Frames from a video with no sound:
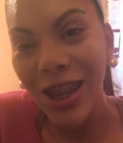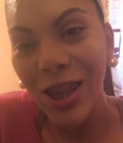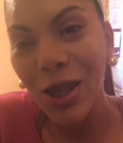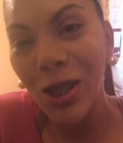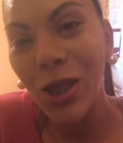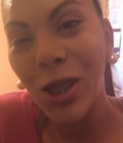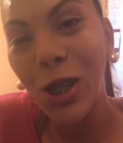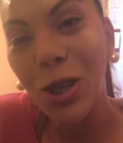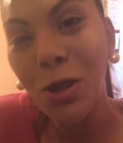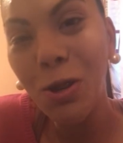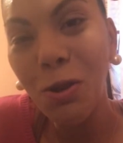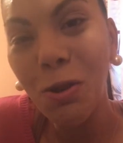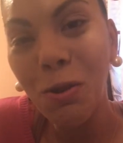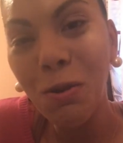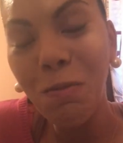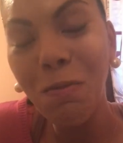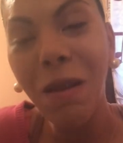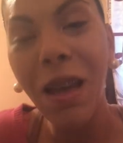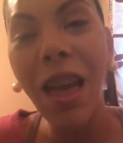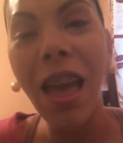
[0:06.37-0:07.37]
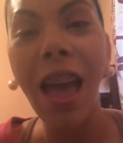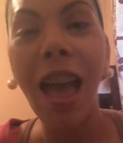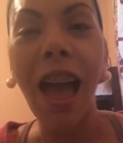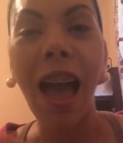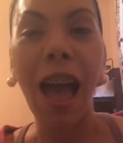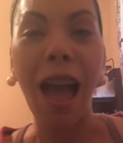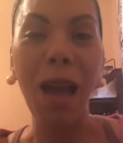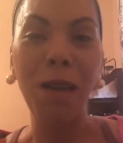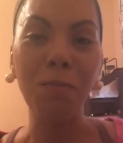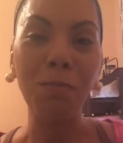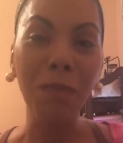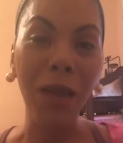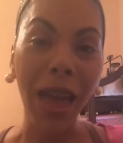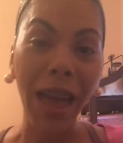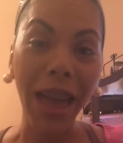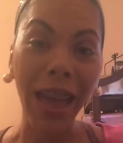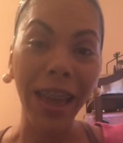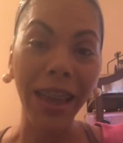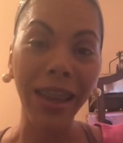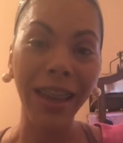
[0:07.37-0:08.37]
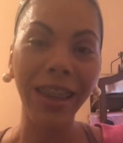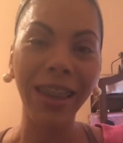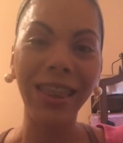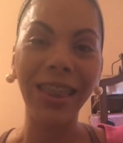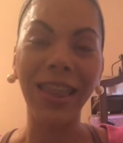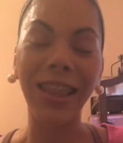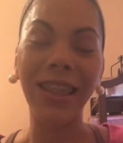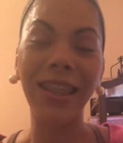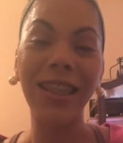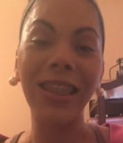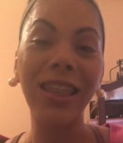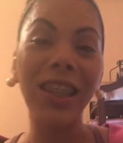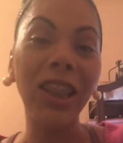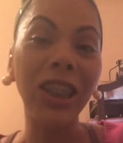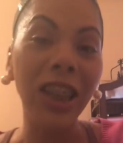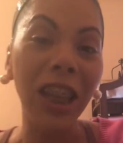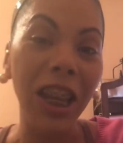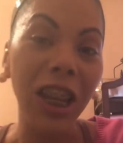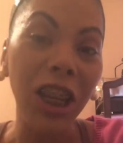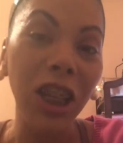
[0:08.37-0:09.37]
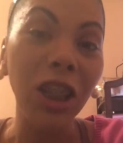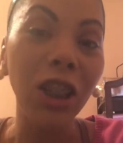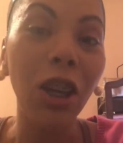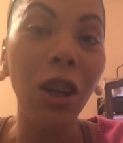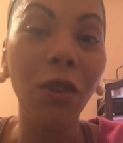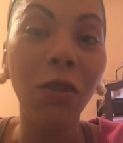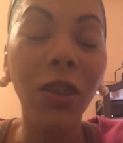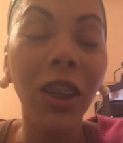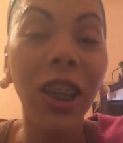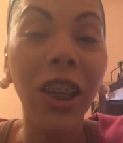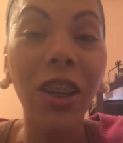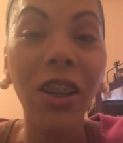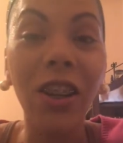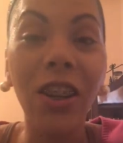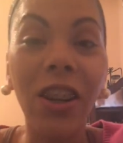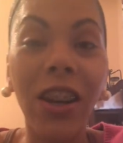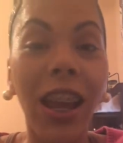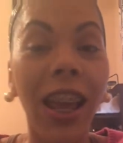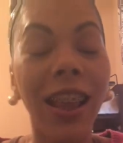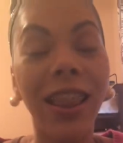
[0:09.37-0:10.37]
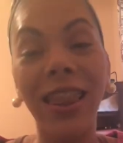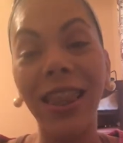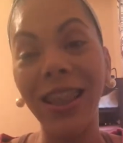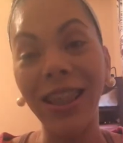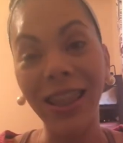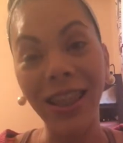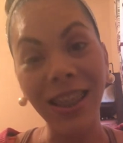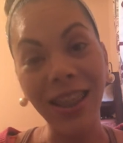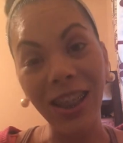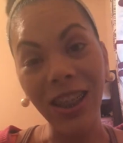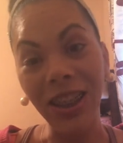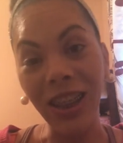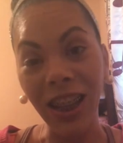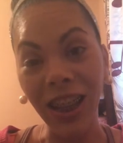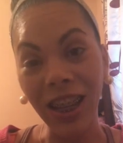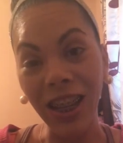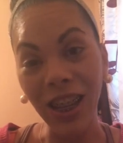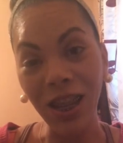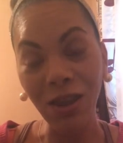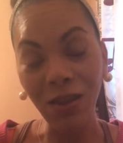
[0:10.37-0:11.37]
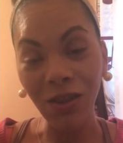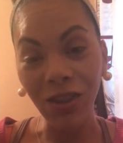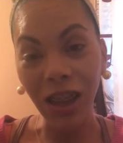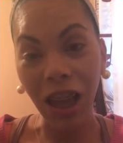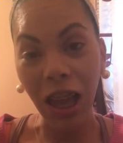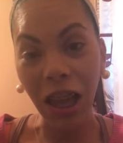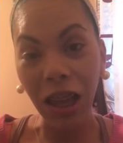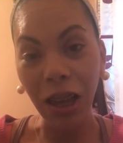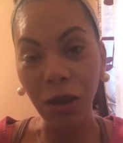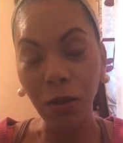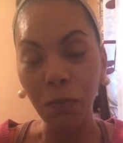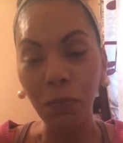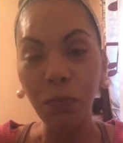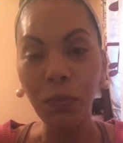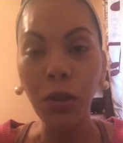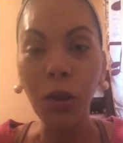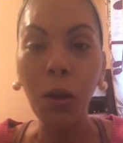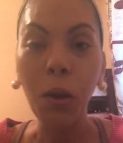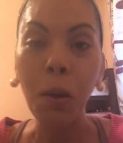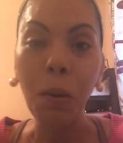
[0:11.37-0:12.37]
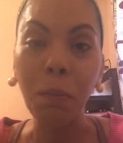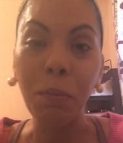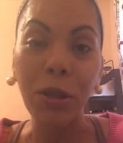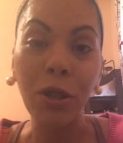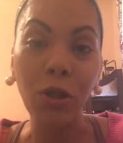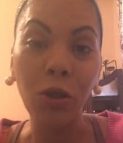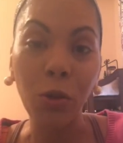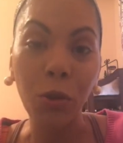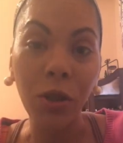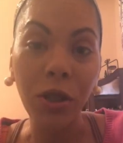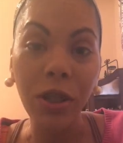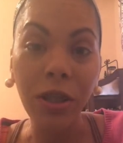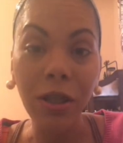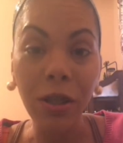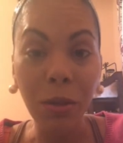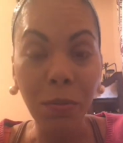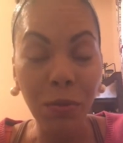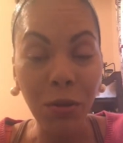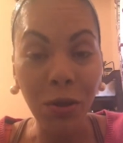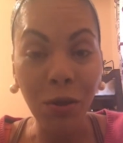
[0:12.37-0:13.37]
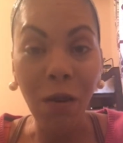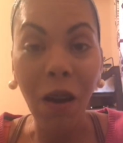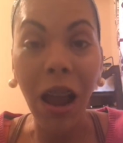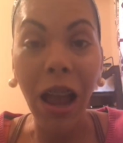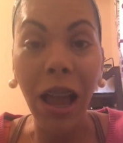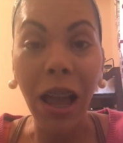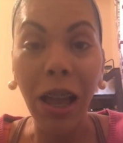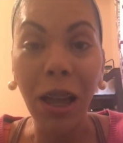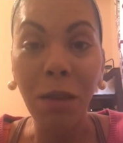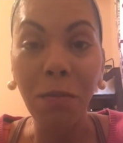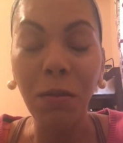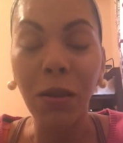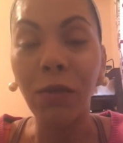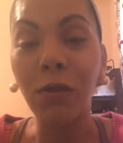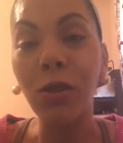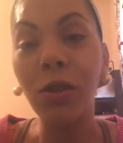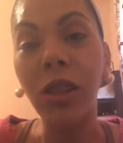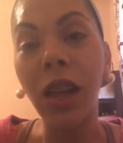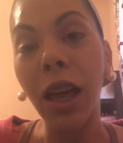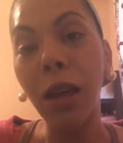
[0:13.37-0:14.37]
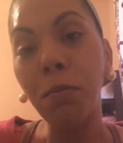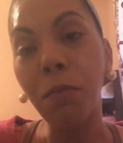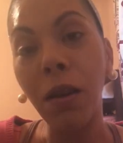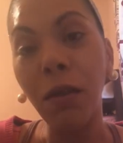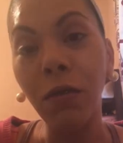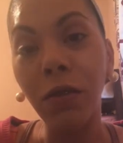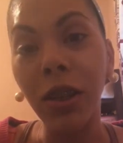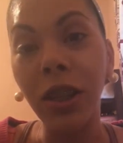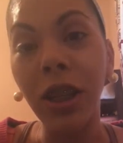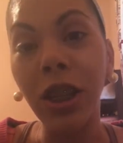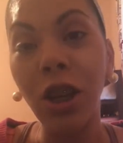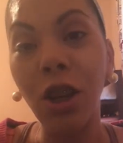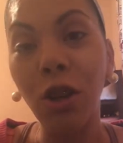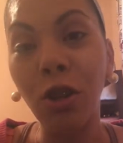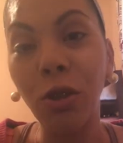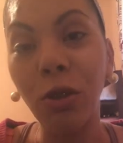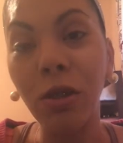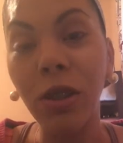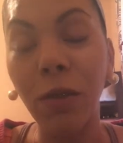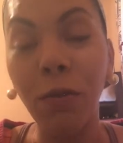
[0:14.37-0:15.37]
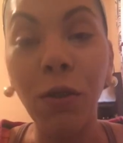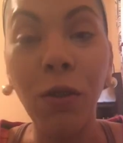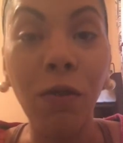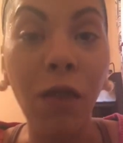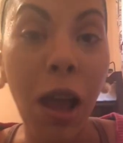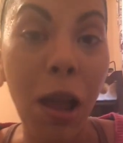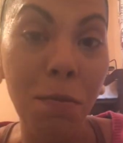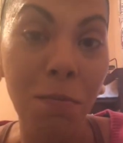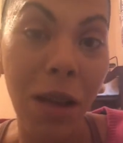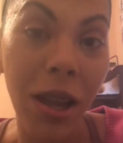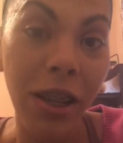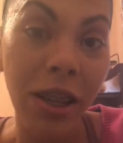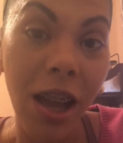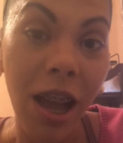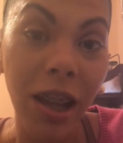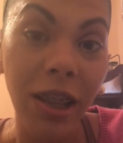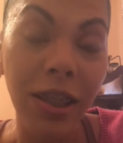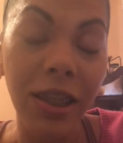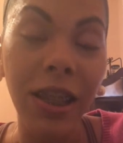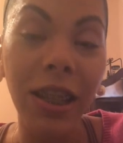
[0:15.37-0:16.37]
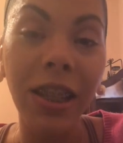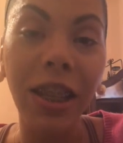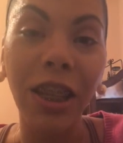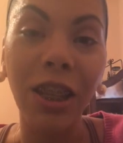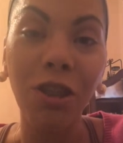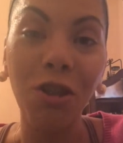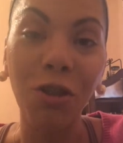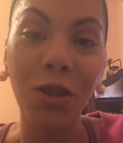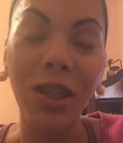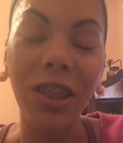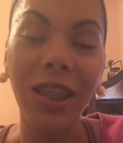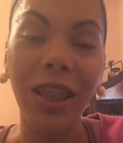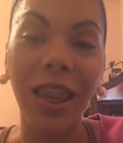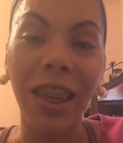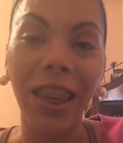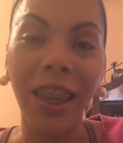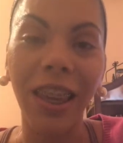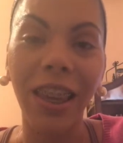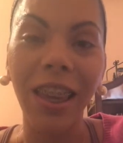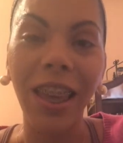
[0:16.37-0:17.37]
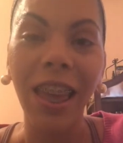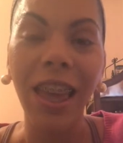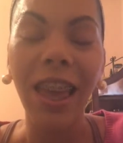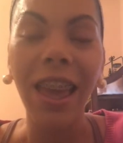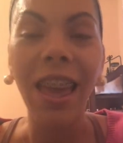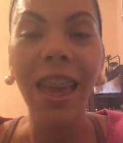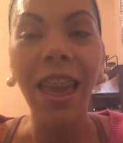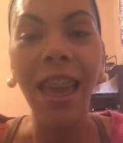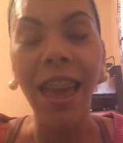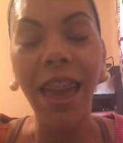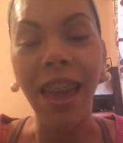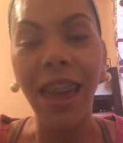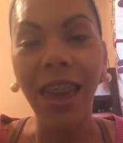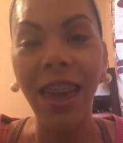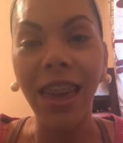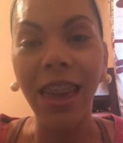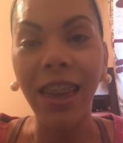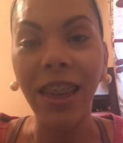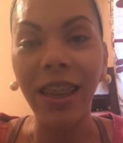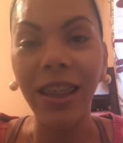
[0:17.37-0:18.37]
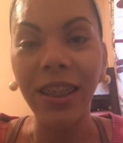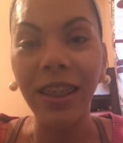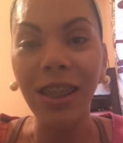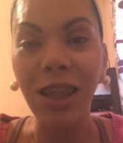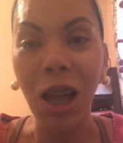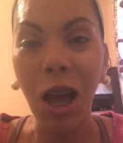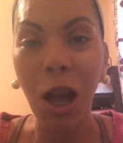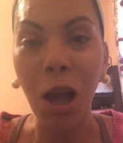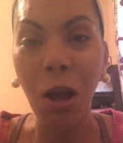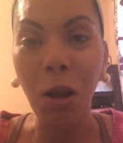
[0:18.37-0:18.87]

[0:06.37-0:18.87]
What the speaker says: YouTube, I'm back. This is the Lady Love here, and this is the Lady of Light. Be sure to subscribe if you like my videos, if you find my content interesting, and